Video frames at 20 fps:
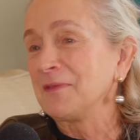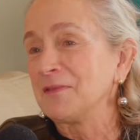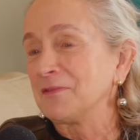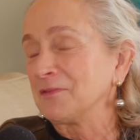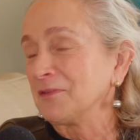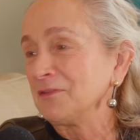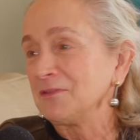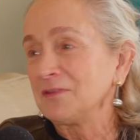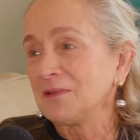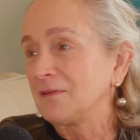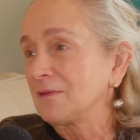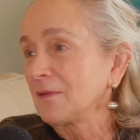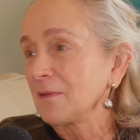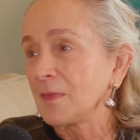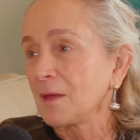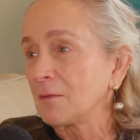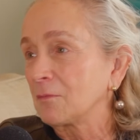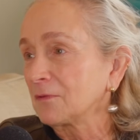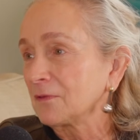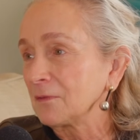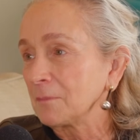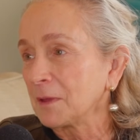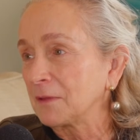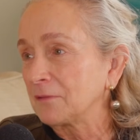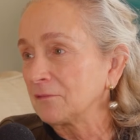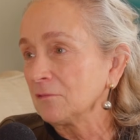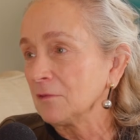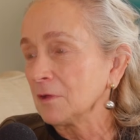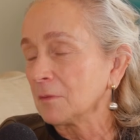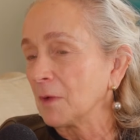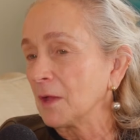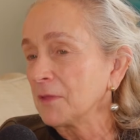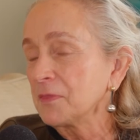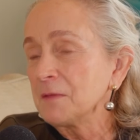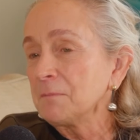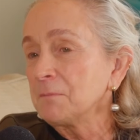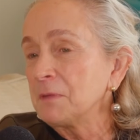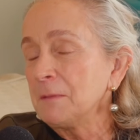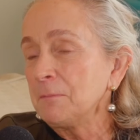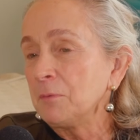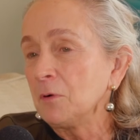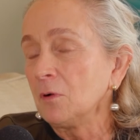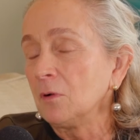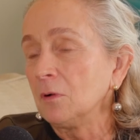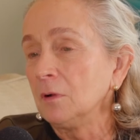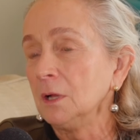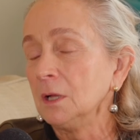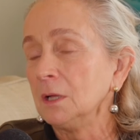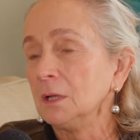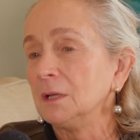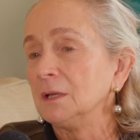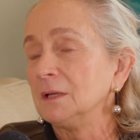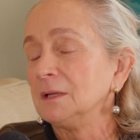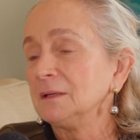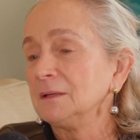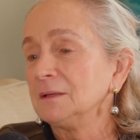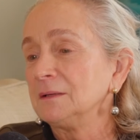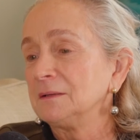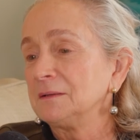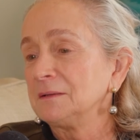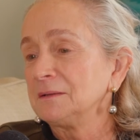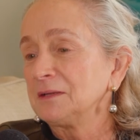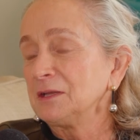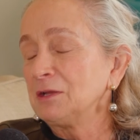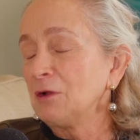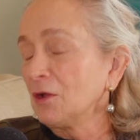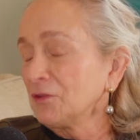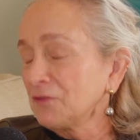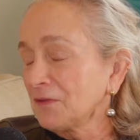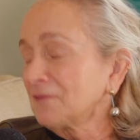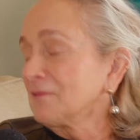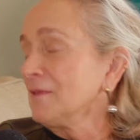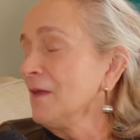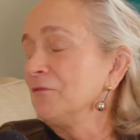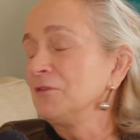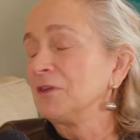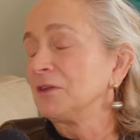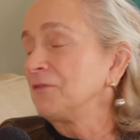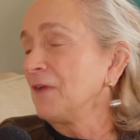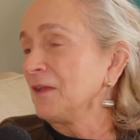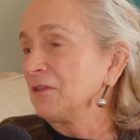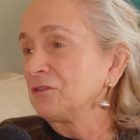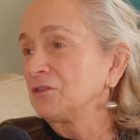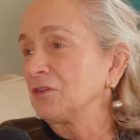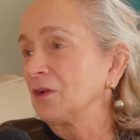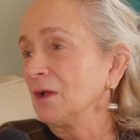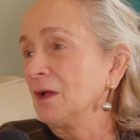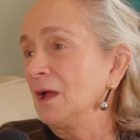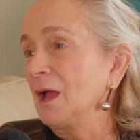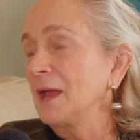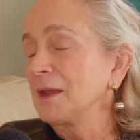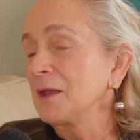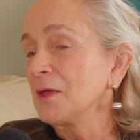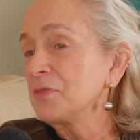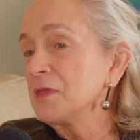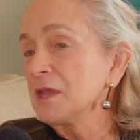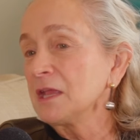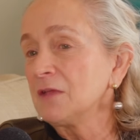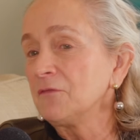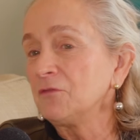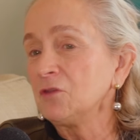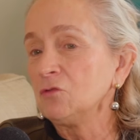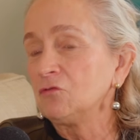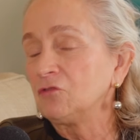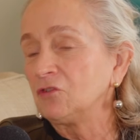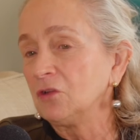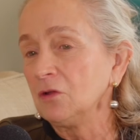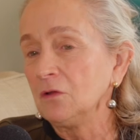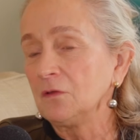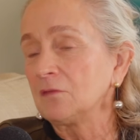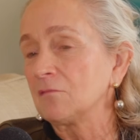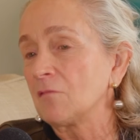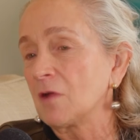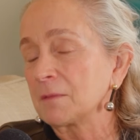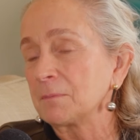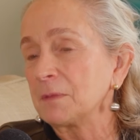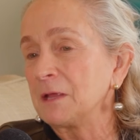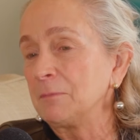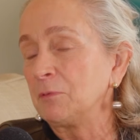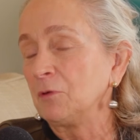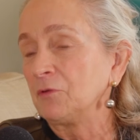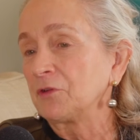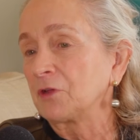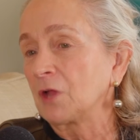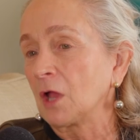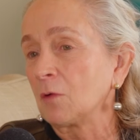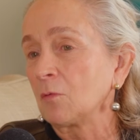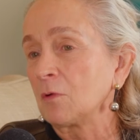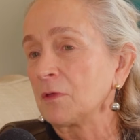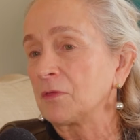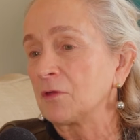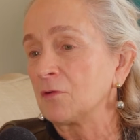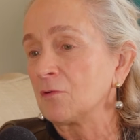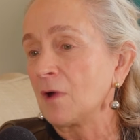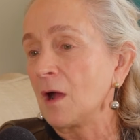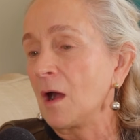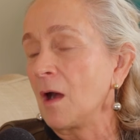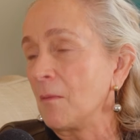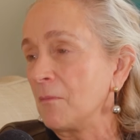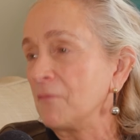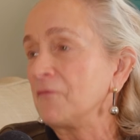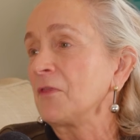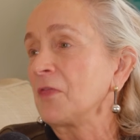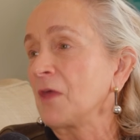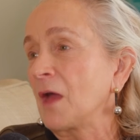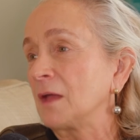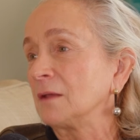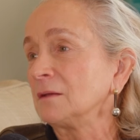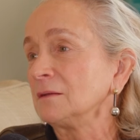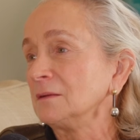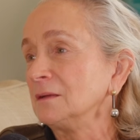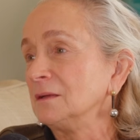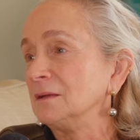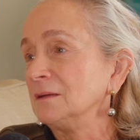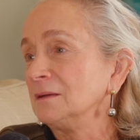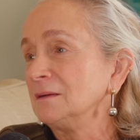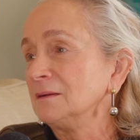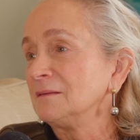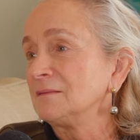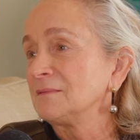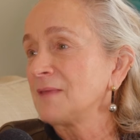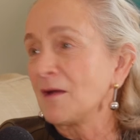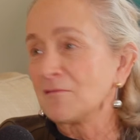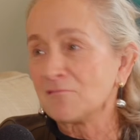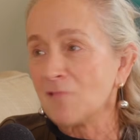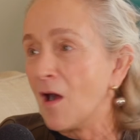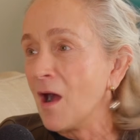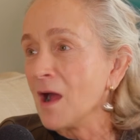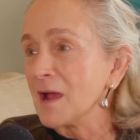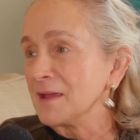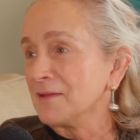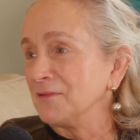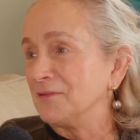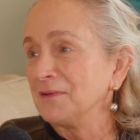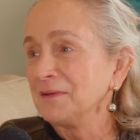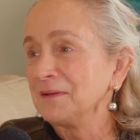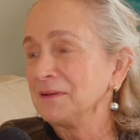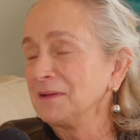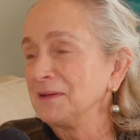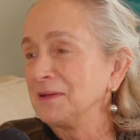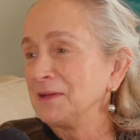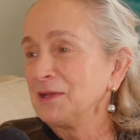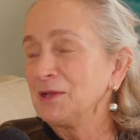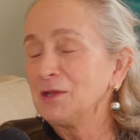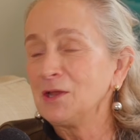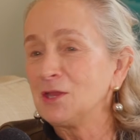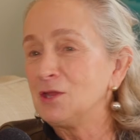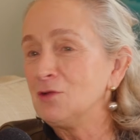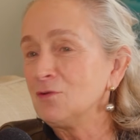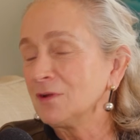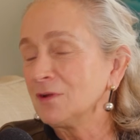since, and she said that was the best trip. I think people, I just love an adventure. And I think if you choose the right people to go with who are up for that ride, you